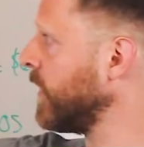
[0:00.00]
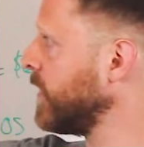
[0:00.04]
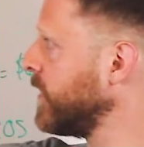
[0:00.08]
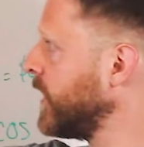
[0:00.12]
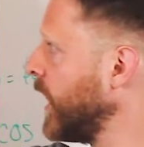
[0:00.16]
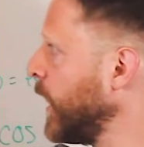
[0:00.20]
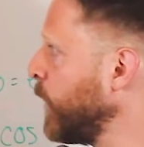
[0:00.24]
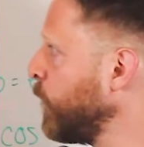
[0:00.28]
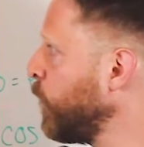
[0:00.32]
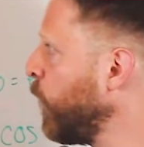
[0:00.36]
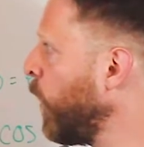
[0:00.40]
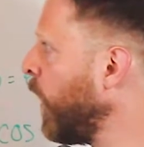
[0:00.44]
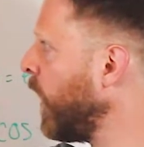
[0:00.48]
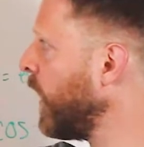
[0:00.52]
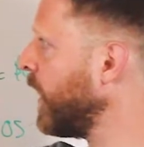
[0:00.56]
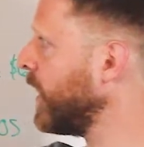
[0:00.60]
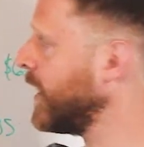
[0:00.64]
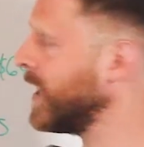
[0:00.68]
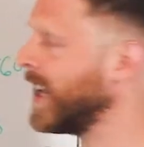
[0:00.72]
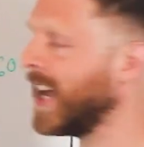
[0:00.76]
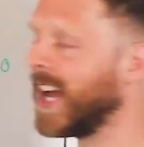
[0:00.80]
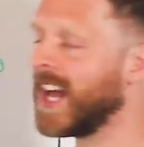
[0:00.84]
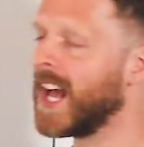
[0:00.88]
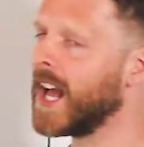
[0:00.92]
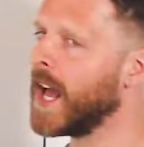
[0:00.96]
on day
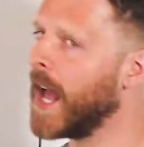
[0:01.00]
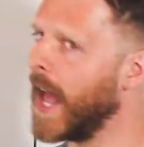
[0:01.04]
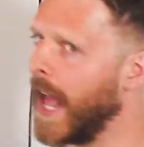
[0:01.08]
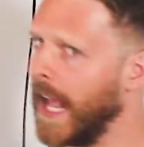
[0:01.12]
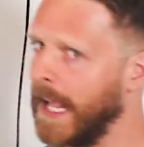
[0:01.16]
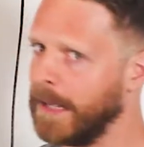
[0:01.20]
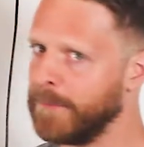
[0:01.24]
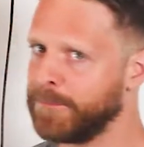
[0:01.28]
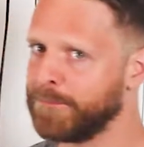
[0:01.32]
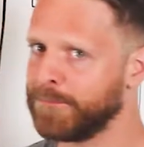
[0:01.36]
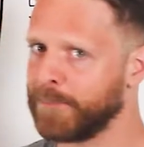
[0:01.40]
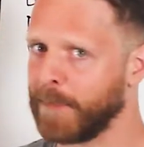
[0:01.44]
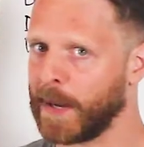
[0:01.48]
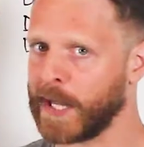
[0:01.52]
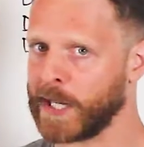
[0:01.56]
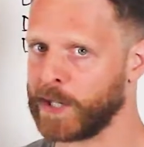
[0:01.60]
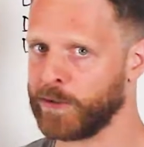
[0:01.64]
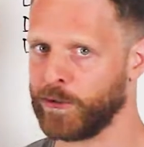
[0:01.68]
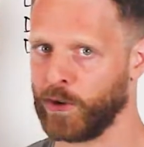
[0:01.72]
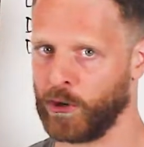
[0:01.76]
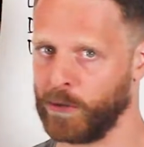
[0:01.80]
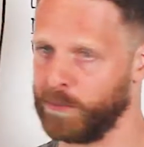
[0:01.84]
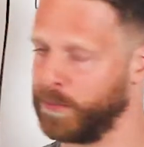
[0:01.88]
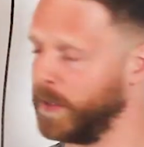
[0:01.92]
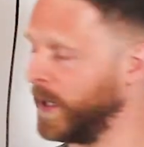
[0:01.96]
one, a
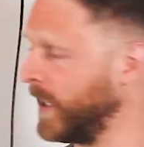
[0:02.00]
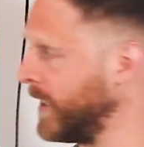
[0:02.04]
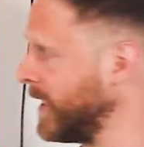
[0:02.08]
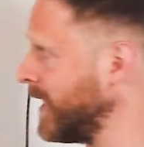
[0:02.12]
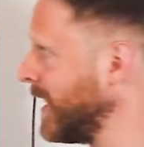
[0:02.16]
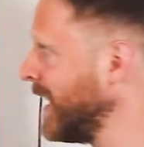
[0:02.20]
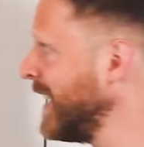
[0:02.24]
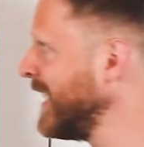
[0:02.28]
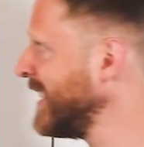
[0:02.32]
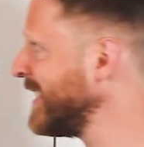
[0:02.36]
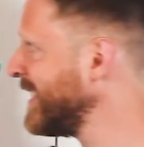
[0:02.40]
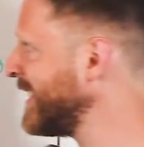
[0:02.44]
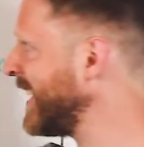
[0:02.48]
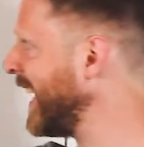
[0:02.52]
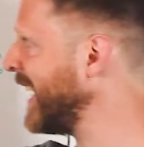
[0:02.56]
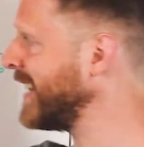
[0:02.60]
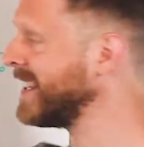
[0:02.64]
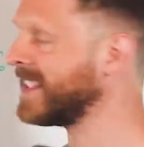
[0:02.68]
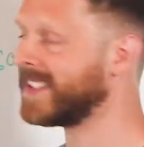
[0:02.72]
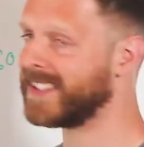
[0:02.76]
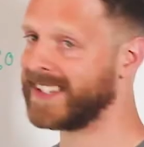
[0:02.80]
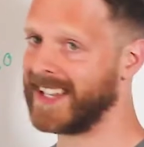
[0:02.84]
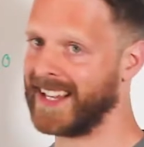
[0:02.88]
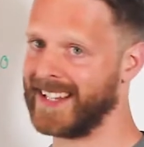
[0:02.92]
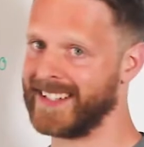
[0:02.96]
micro bid,
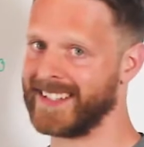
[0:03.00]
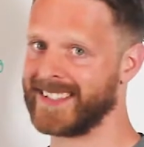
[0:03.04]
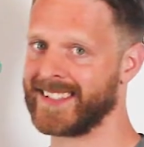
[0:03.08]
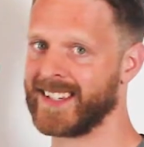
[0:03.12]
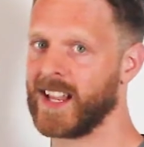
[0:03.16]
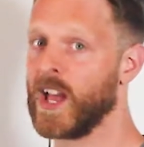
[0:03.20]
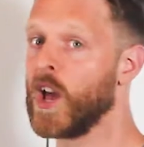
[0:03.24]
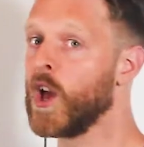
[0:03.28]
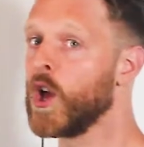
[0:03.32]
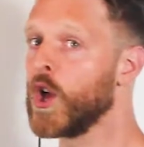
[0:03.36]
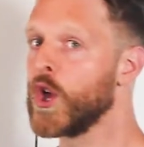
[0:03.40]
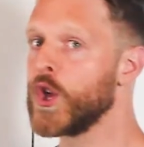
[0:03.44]
10 cents.